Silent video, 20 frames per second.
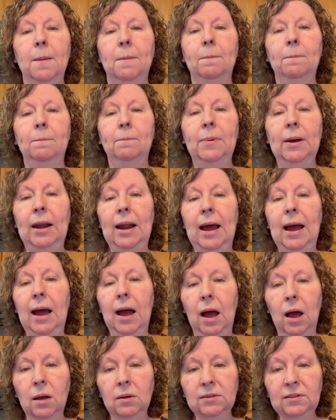But I
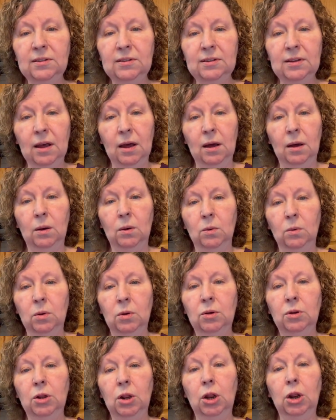also
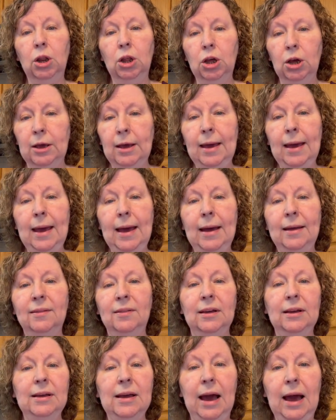look at
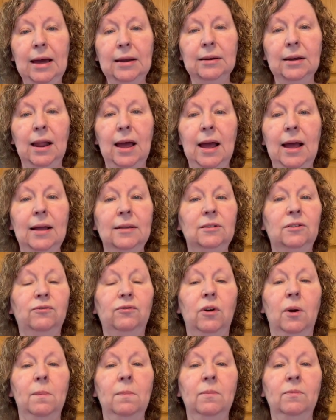the guidelines
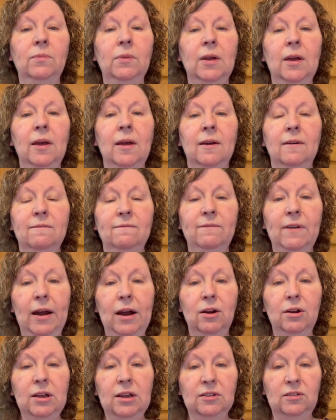from
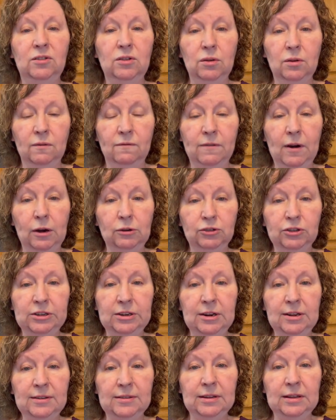various
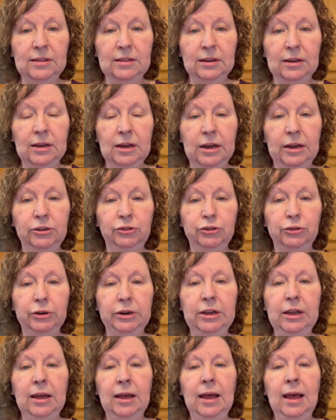universities in the
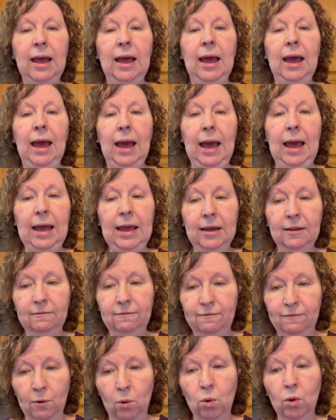country and
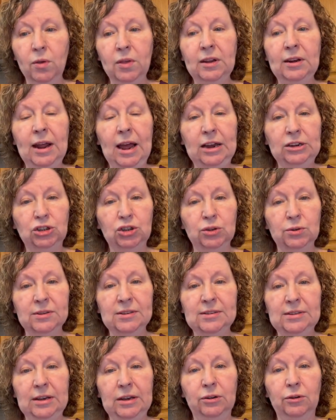for the National
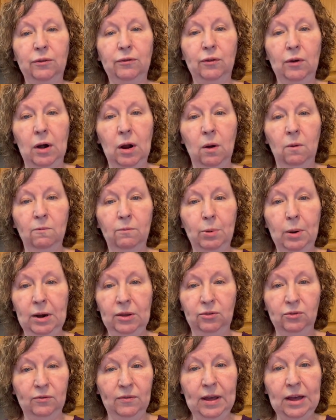Center for Home
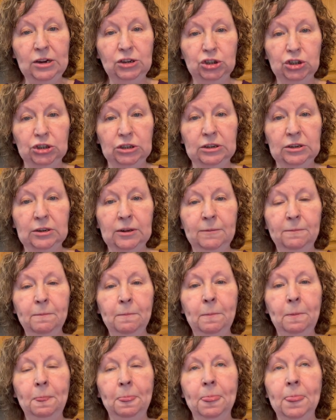Preservation.
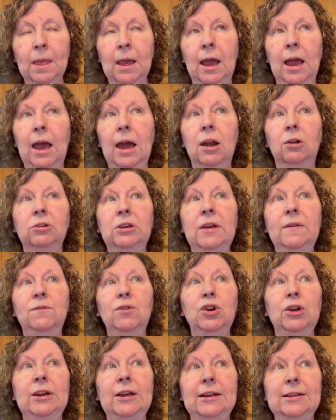And I'll give
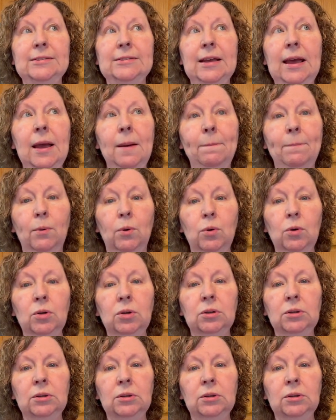you an example.